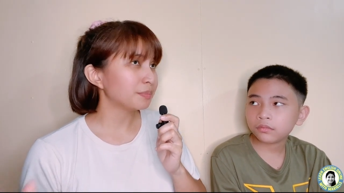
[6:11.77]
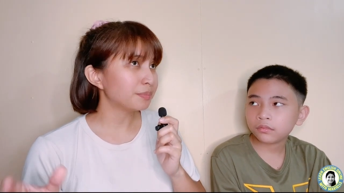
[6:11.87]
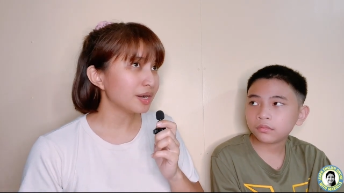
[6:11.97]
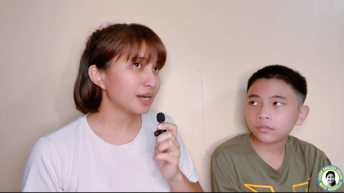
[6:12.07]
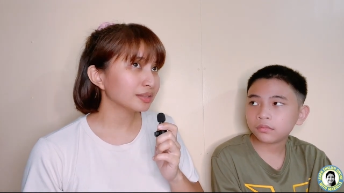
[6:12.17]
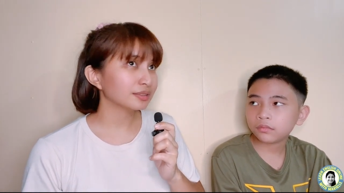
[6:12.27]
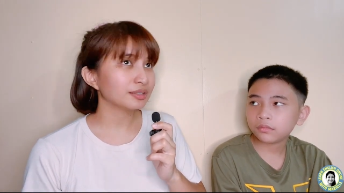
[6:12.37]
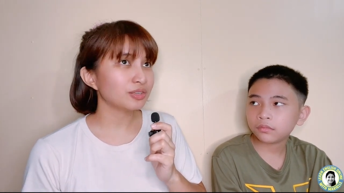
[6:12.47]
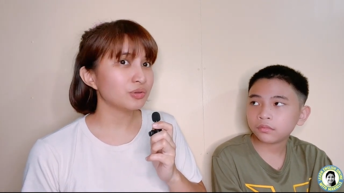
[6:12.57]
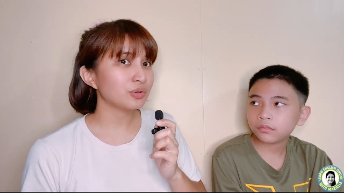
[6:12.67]
Speaker 1: But
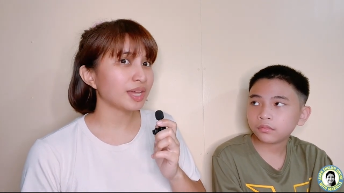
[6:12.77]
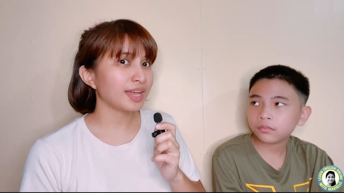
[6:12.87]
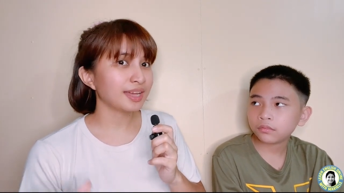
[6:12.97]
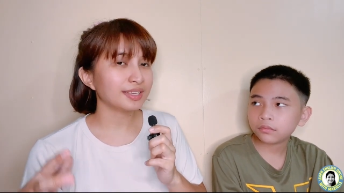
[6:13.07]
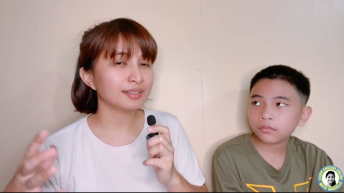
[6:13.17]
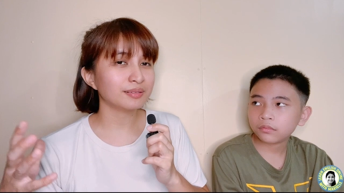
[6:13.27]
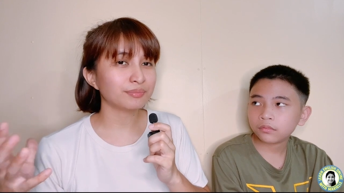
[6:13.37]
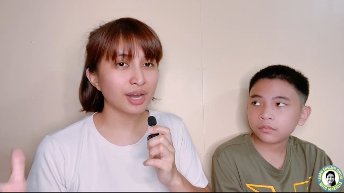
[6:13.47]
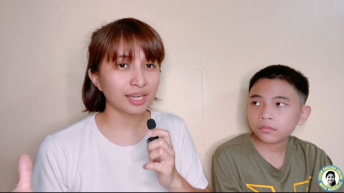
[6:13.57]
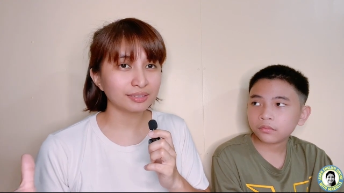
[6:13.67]
you can
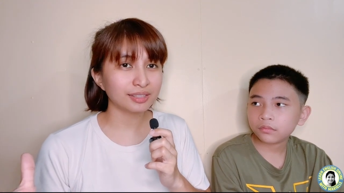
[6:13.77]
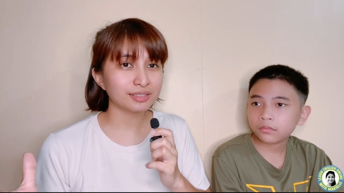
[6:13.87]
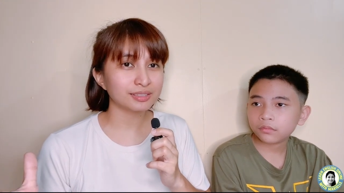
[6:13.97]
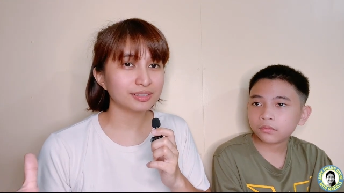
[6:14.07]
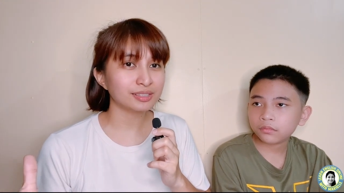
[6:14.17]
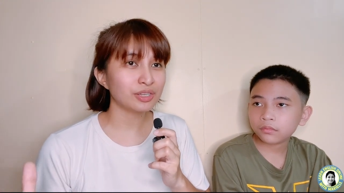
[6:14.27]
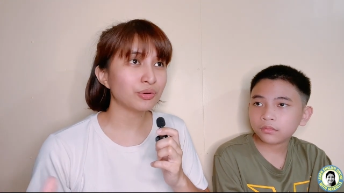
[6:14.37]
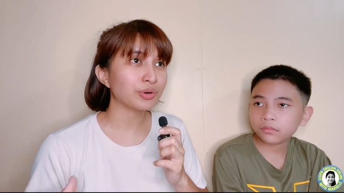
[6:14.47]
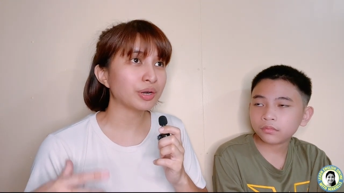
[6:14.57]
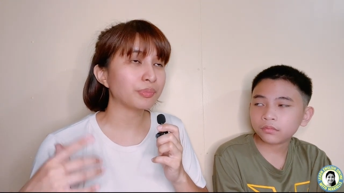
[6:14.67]
practice
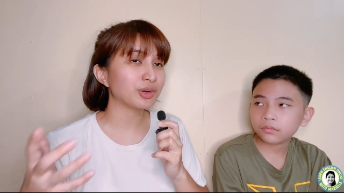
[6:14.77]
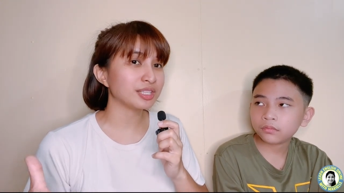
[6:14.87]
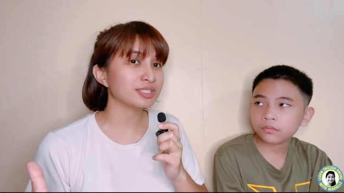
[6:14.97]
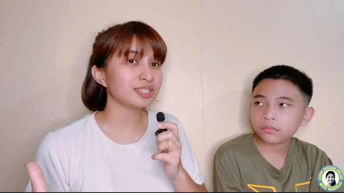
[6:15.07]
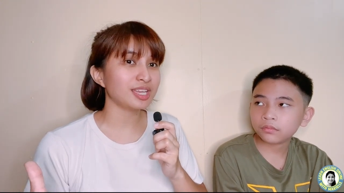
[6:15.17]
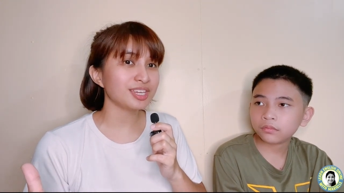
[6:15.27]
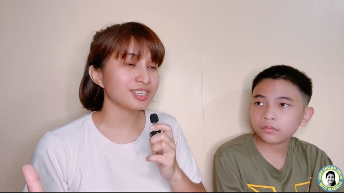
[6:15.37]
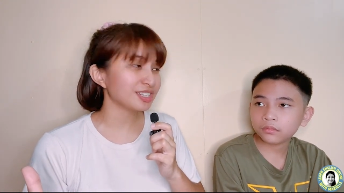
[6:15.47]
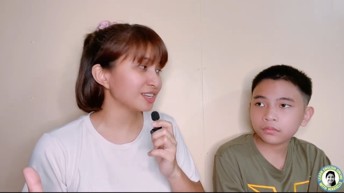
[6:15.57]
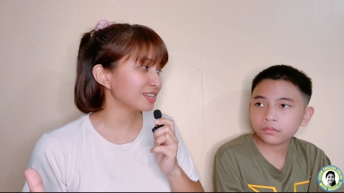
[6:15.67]
your
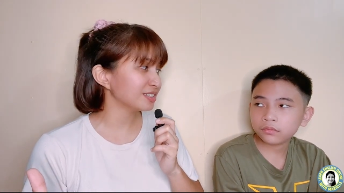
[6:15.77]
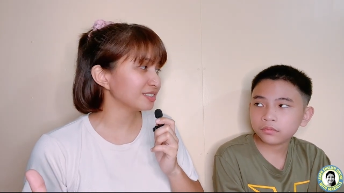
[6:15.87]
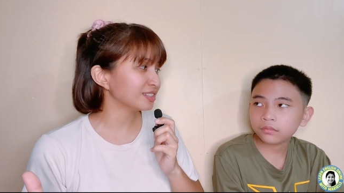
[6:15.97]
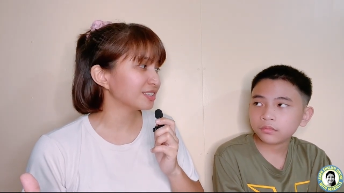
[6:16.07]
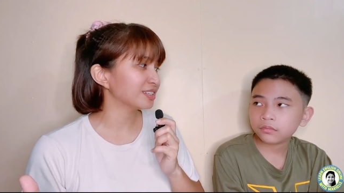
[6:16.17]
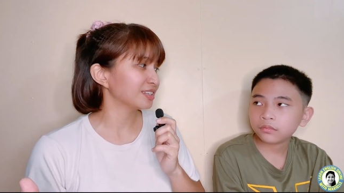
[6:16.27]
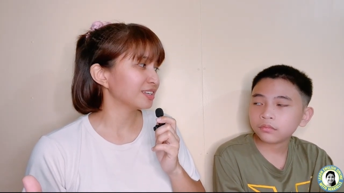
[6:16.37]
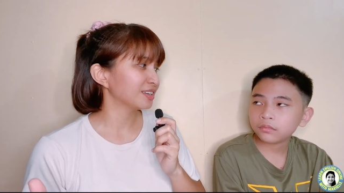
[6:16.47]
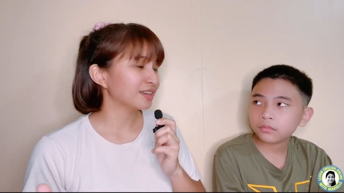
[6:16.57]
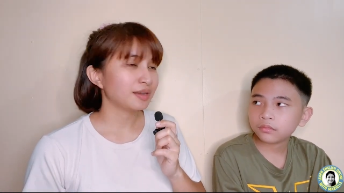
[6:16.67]
pronunciation.
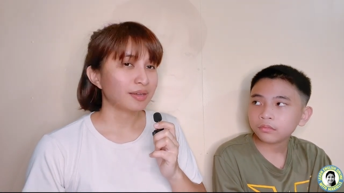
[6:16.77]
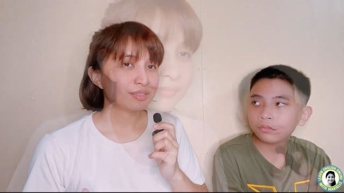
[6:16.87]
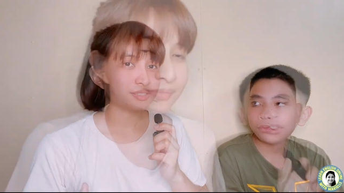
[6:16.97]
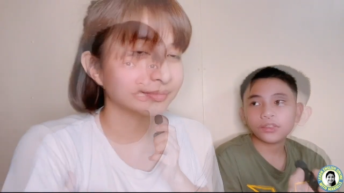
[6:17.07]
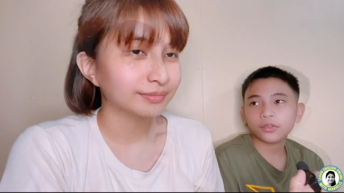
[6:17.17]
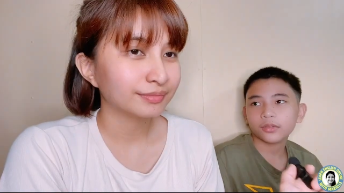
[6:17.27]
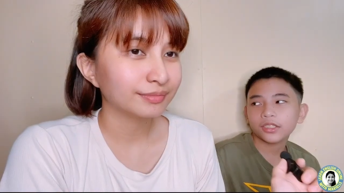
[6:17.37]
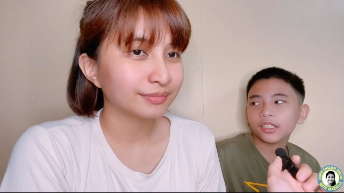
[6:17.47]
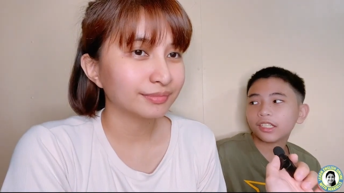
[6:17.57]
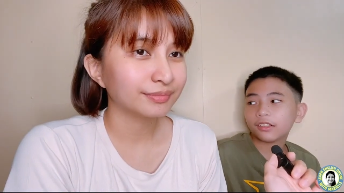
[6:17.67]
Speaker 2: Those Just were
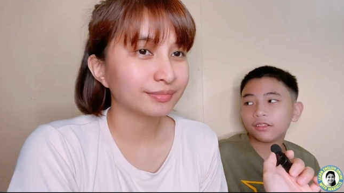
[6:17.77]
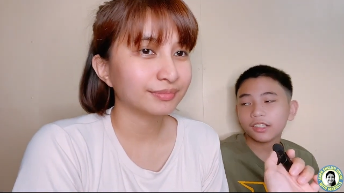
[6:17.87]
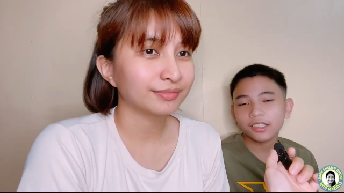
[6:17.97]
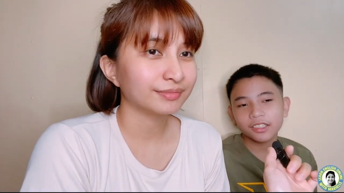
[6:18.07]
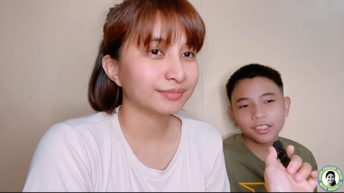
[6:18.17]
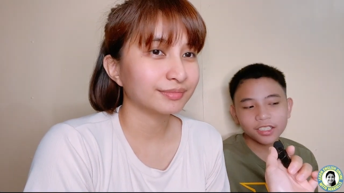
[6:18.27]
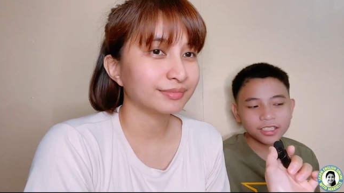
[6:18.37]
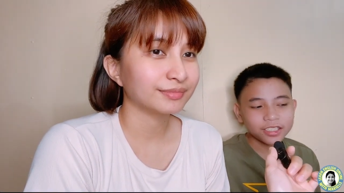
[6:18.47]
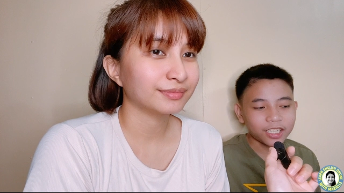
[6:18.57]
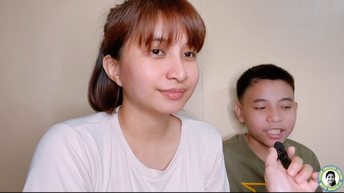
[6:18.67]
the
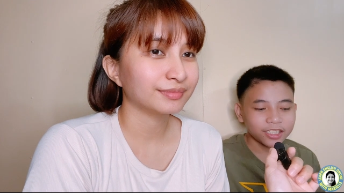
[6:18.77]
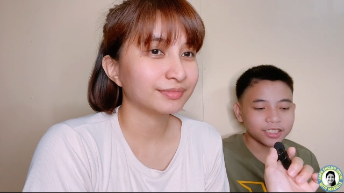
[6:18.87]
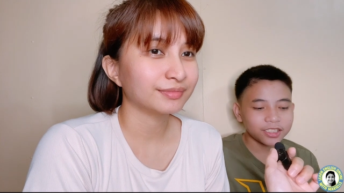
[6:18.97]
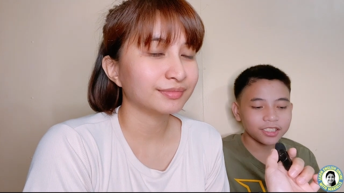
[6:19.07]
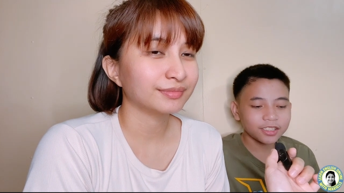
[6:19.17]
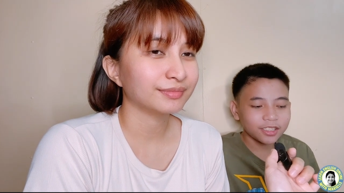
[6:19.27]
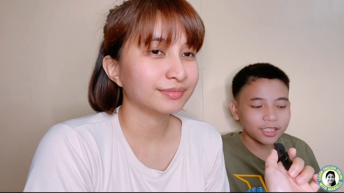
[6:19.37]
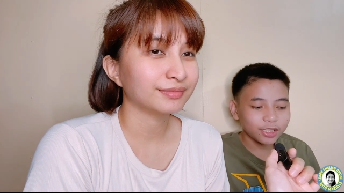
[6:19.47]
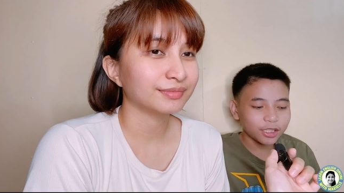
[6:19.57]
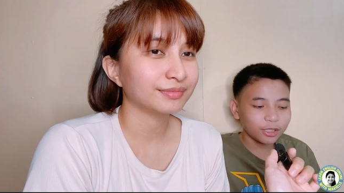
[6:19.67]
questions. I actually didn't
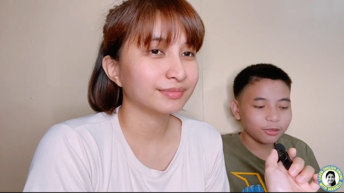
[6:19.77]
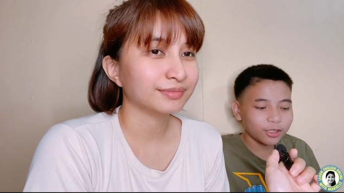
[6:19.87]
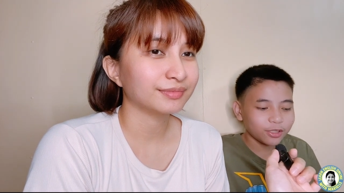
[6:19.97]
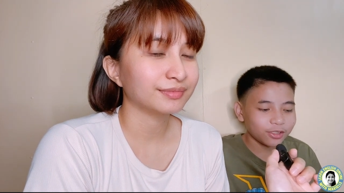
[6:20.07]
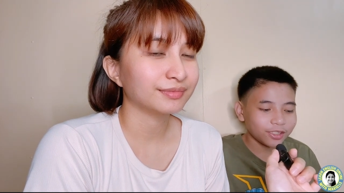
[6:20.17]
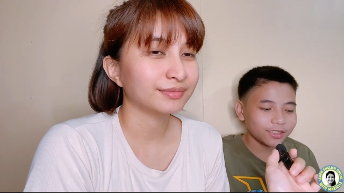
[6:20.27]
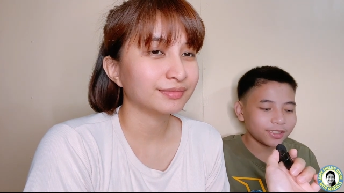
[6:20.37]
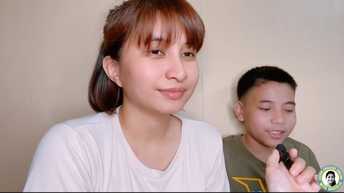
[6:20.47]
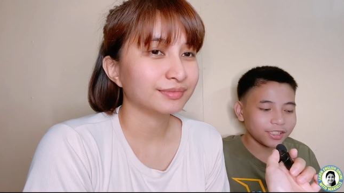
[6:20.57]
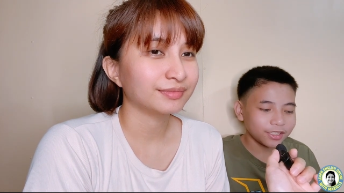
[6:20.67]
think they were
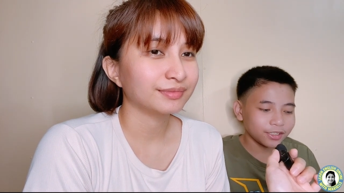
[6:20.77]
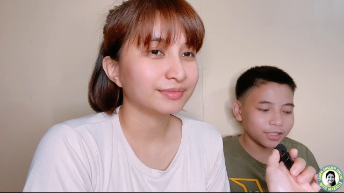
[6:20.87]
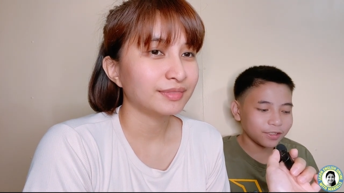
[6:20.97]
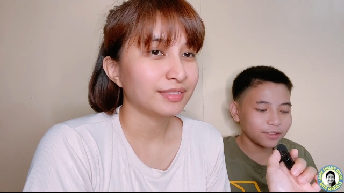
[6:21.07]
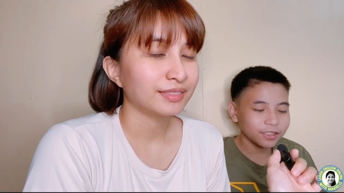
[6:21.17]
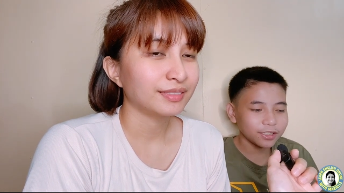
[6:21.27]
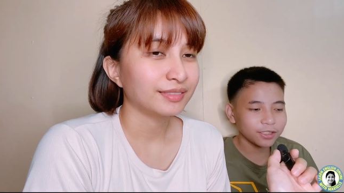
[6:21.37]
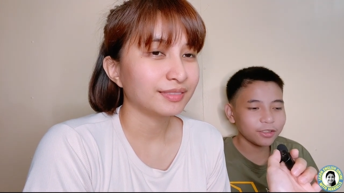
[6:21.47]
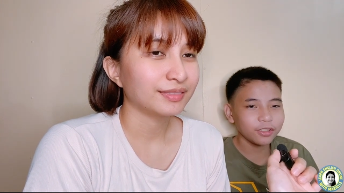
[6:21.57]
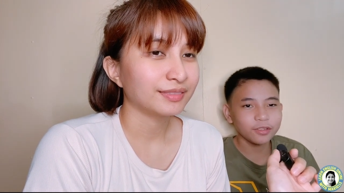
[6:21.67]
questions. I was
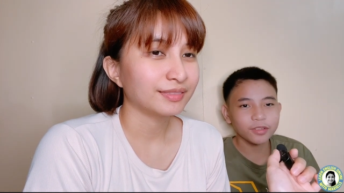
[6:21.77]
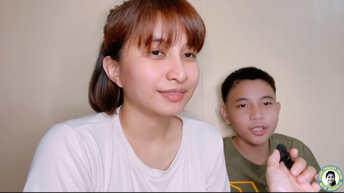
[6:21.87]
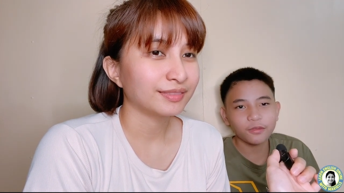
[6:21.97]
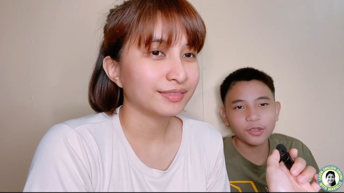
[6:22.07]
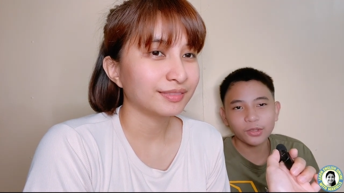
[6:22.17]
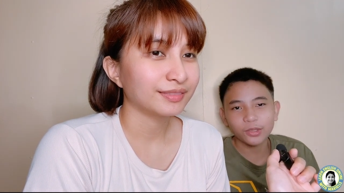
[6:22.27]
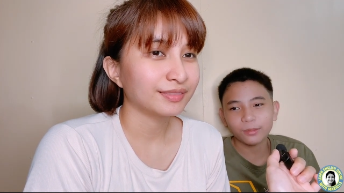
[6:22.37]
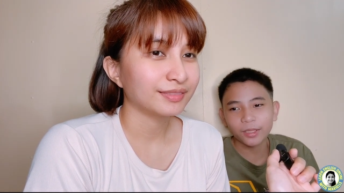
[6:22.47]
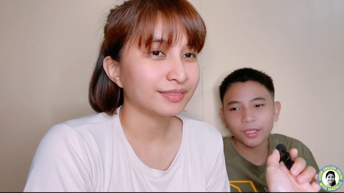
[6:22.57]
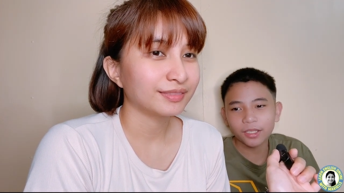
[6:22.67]
just going with the flow
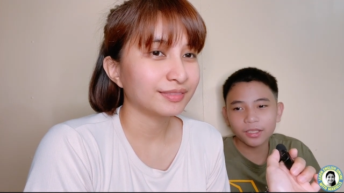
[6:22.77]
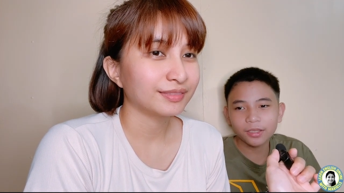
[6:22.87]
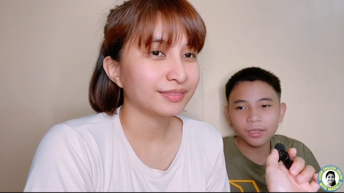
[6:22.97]
in my head.